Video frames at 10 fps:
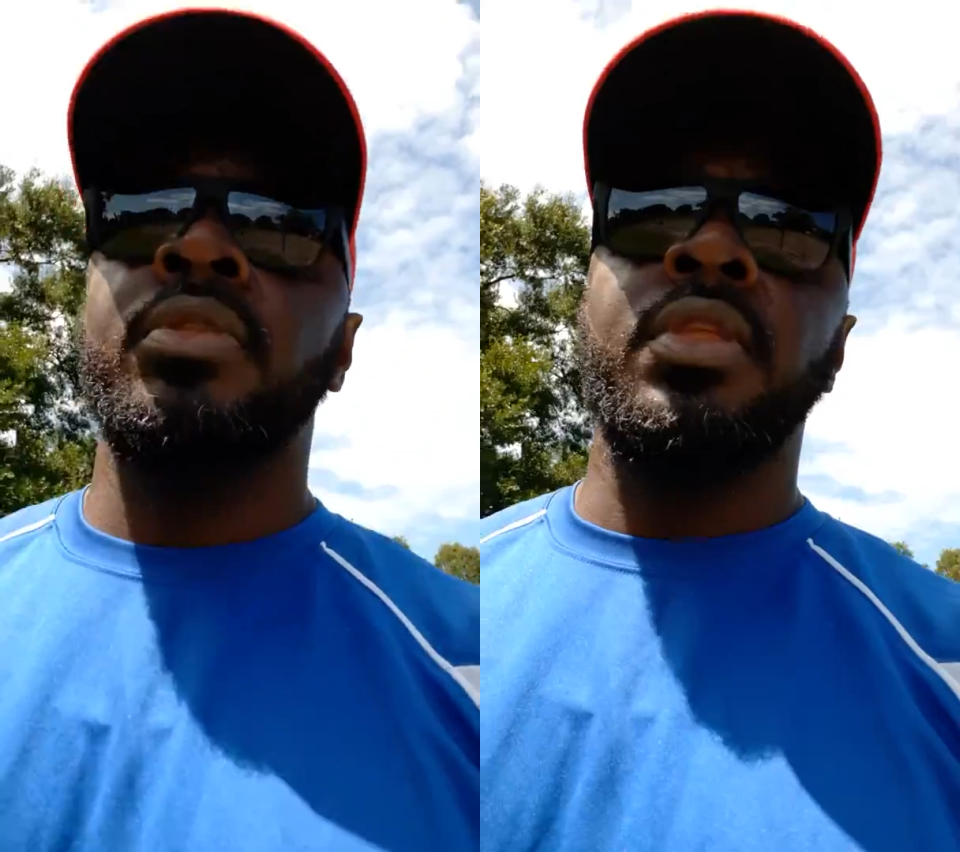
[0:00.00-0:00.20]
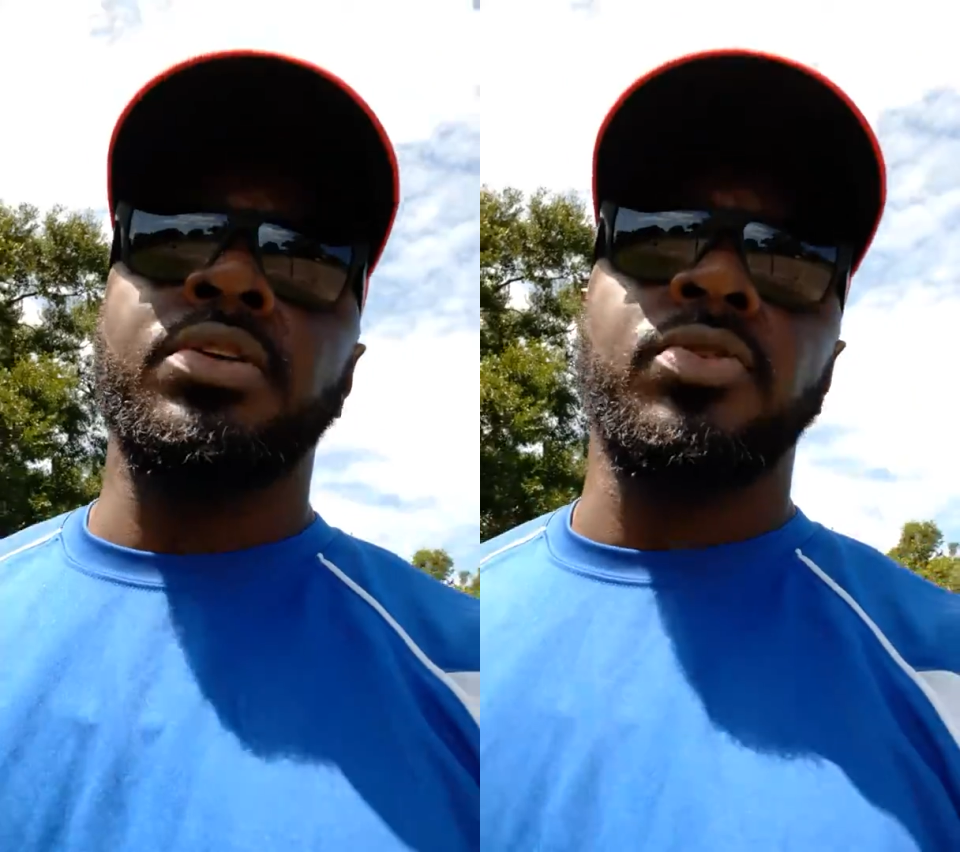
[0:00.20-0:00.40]

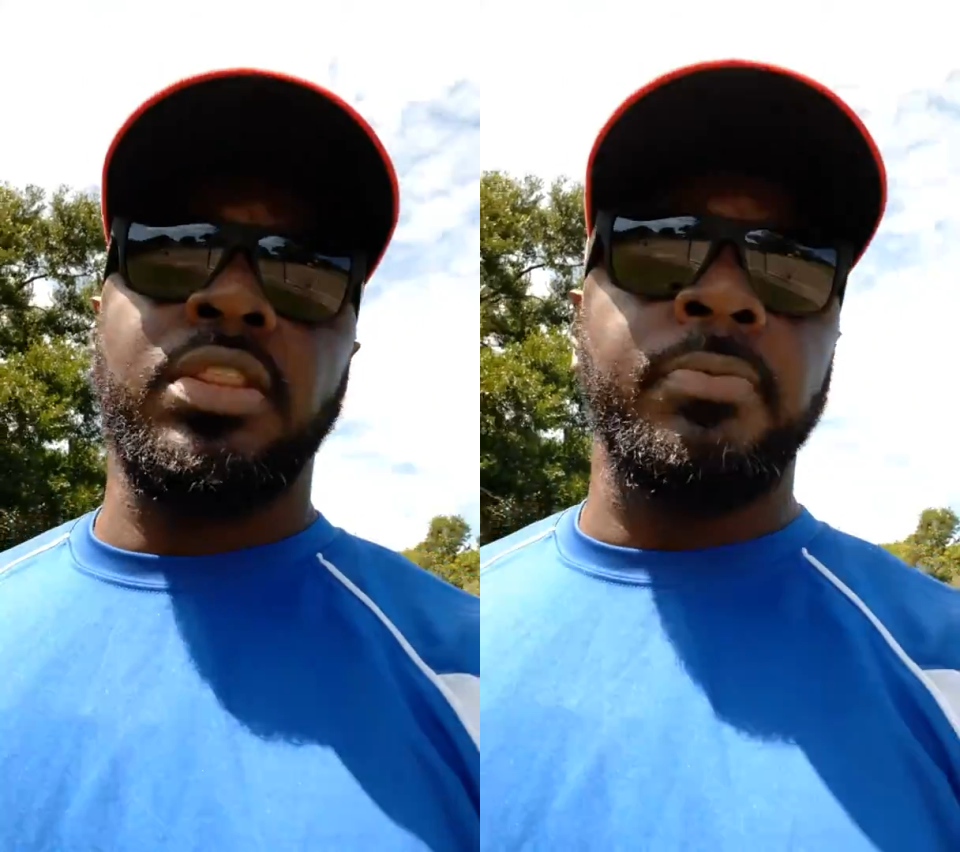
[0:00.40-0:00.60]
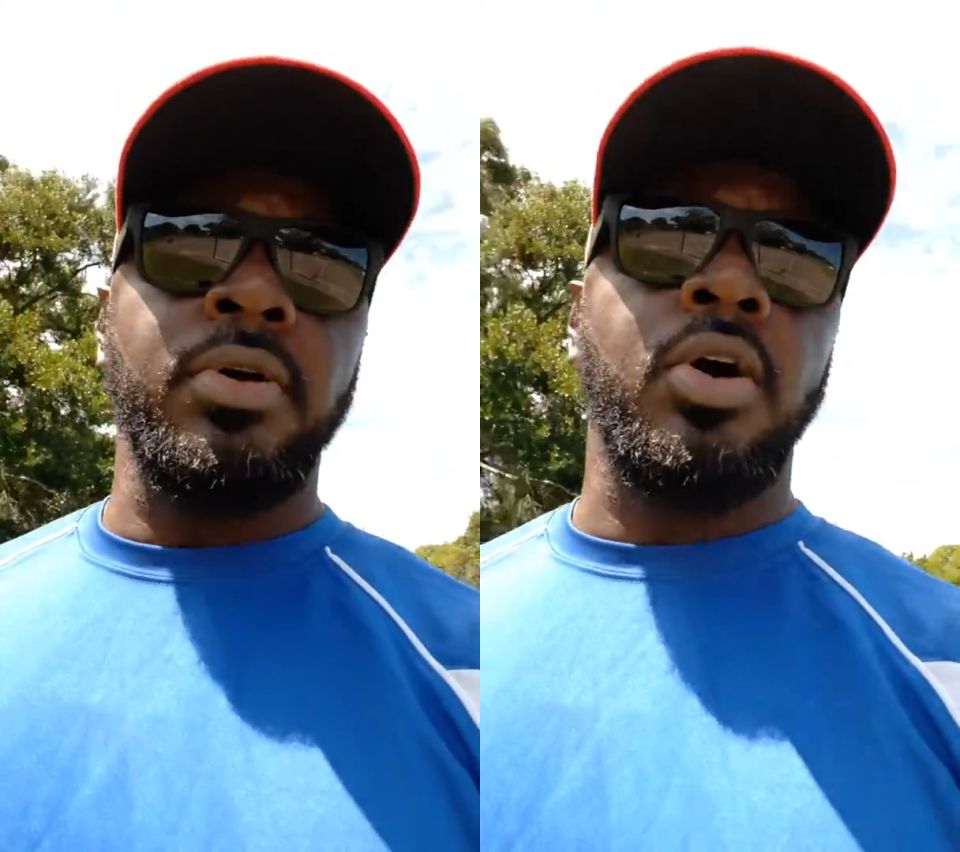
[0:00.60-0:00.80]
there's going to
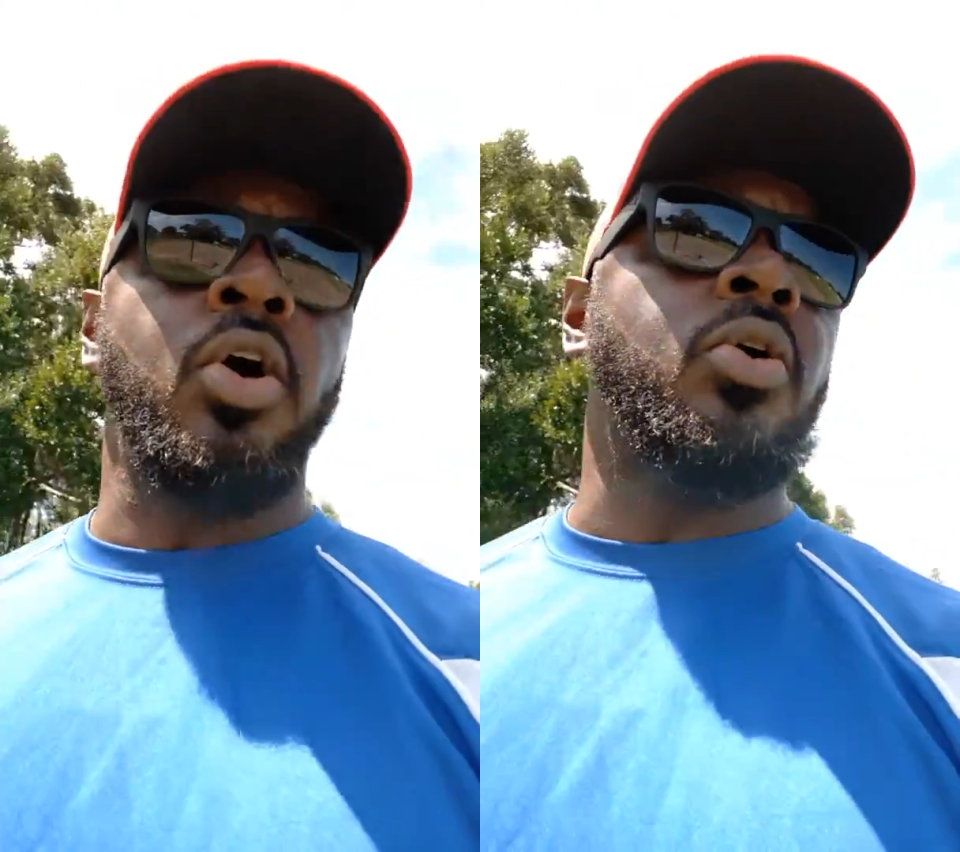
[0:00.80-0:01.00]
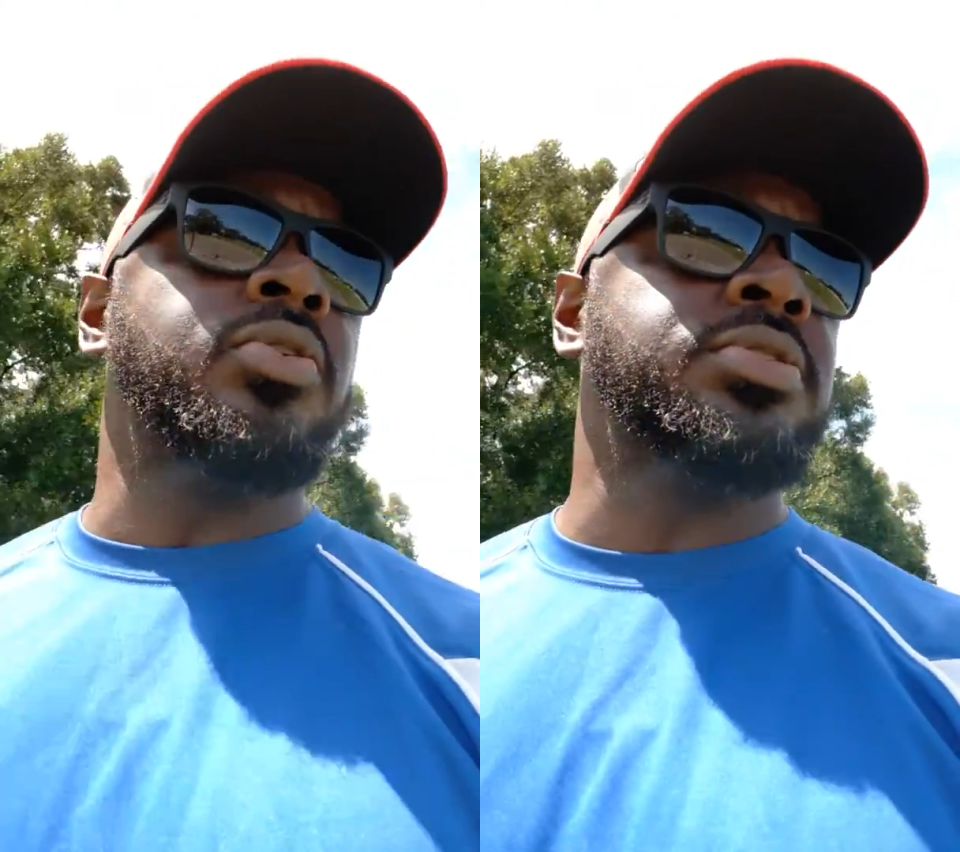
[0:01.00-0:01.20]
have to be a
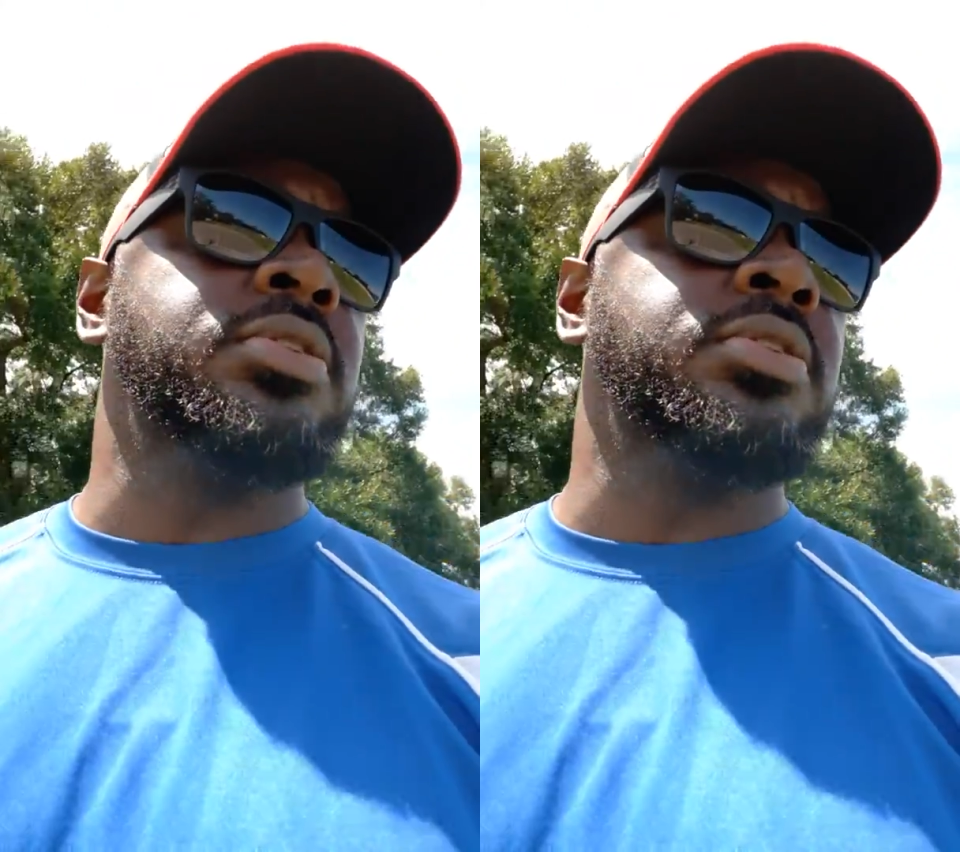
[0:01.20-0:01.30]
cost.